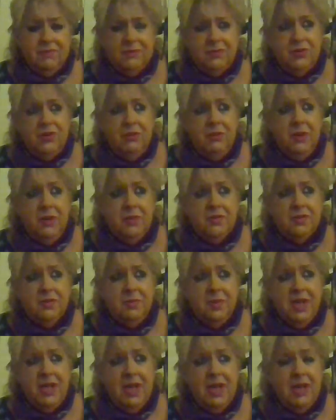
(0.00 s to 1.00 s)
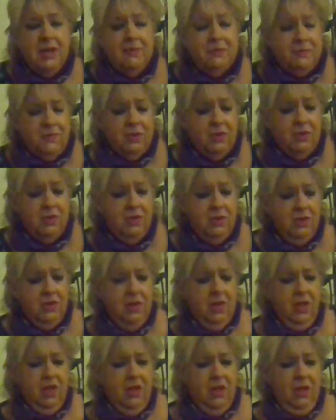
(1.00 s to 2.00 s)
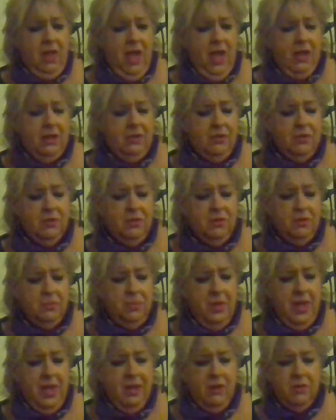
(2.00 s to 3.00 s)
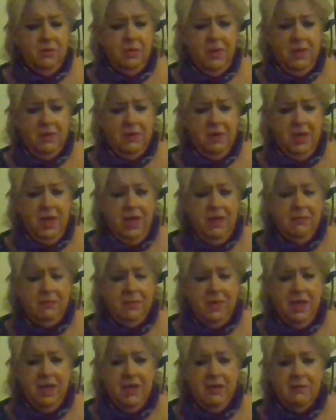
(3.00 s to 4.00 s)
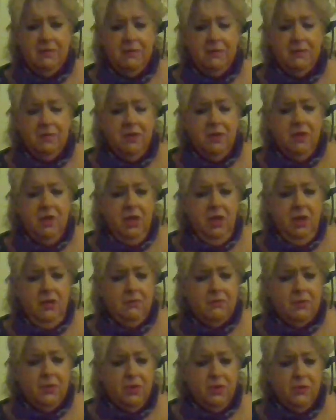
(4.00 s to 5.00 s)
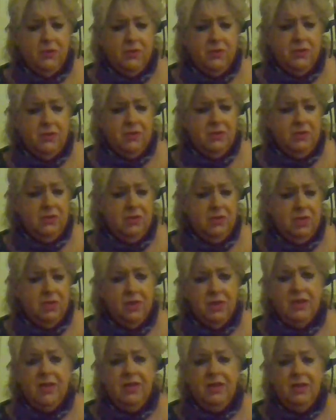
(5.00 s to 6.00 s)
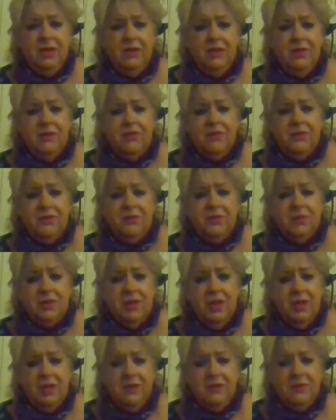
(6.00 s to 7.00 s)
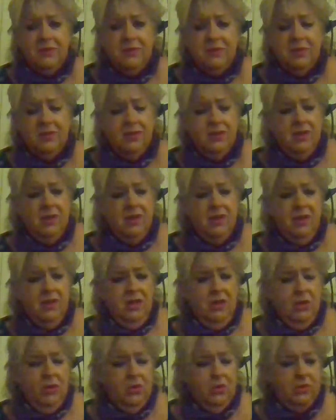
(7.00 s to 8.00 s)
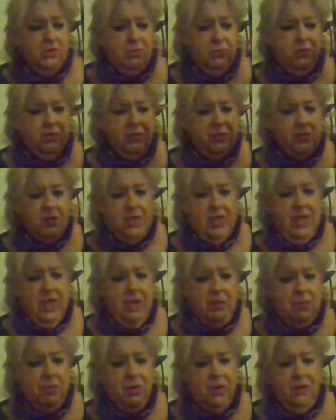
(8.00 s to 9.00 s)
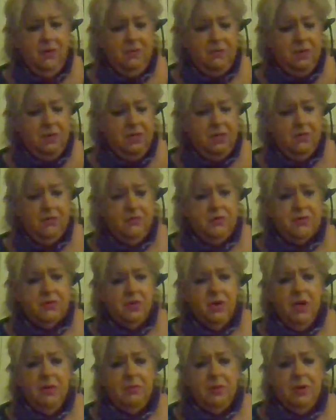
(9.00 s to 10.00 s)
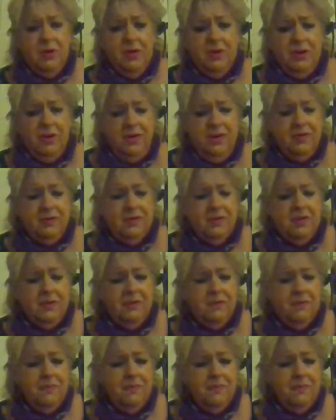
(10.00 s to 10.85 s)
$2 a bag for, I don't know, pound and a half bag of frozen, clean, sliced, or with the cap off, you know, strawberries, and